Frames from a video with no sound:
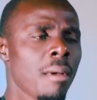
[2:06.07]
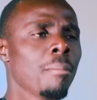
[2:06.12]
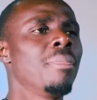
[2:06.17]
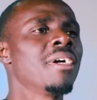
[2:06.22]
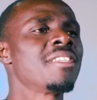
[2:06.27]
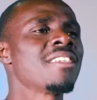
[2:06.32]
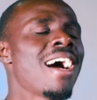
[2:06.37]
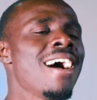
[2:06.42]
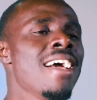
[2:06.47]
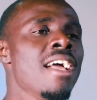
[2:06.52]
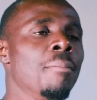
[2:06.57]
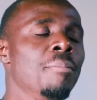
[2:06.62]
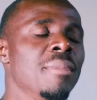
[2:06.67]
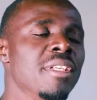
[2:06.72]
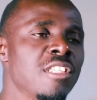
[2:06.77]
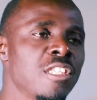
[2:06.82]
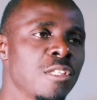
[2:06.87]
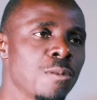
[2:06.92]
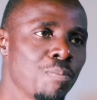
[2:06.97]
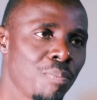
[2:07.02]
But I am
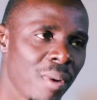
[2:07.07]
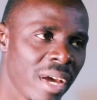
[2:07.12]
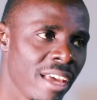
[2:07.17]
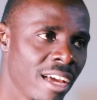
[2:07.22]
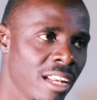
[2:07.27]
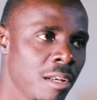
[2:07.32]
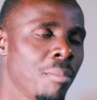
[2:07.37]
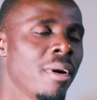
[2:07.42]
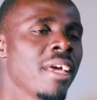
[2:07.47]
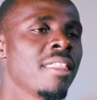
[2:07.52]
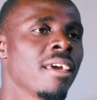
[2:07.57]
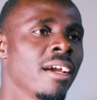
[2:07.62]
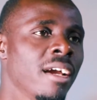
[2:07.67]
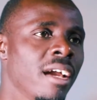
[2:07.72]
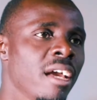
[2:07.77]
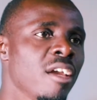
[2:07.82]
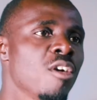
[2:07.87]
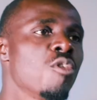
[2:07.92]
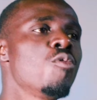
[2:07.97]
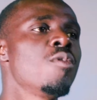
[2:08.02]
inspired by the
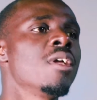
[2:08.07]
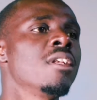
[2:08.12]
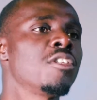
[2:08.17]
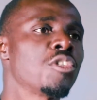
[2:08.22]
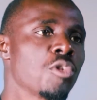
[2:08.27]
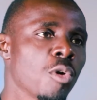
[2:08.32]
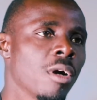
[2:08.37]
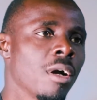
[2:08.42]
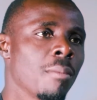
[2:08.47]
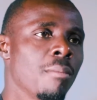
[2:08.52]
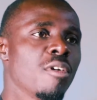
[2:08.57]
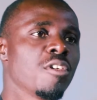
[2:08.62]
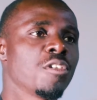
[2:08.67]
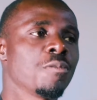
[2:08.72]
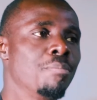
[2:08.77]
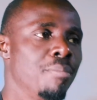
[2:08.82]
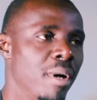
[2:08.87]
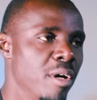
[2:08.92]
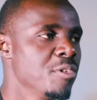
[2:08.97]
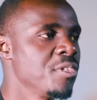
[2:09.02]
guy who will talk
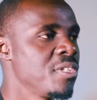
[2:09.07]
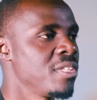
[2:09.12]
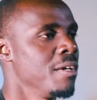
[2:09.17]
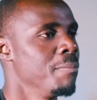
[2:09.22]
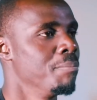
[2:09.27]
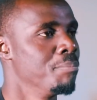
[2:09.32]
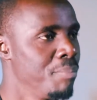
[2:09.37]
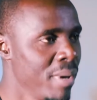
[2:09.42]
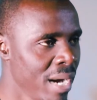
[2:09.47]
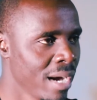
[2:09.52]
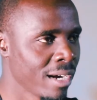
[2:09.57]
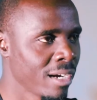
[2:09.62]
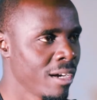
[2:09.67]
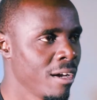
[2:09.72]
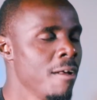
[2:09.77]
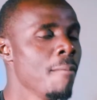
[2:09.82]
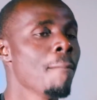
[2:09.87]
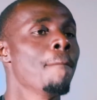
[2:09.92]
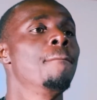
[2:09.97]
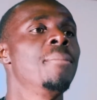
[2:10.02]
about bouncing back
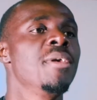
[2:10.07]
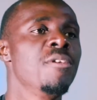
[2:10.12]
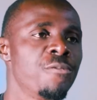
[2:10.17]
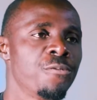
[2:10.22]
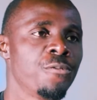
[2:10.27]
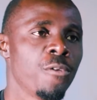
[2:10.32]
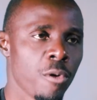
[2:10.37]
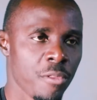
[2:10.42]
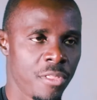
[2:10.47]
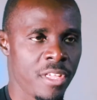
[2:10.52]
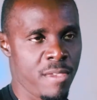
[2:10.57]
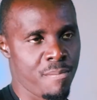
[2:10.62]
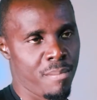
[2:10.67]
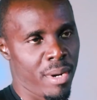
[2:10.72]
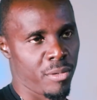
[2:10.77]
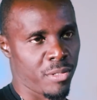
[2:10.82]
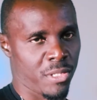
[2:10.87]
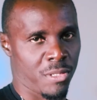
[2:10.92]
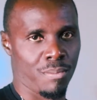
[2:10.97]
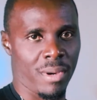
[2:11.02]
before they
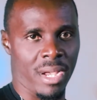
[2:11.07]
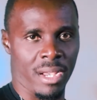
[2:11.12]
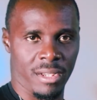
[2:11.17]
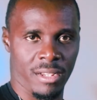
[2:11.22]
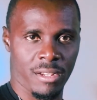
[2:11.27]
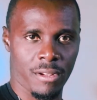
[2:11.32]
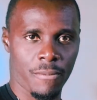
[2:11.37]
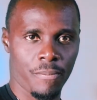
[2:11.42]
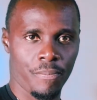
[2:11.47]
bounce back.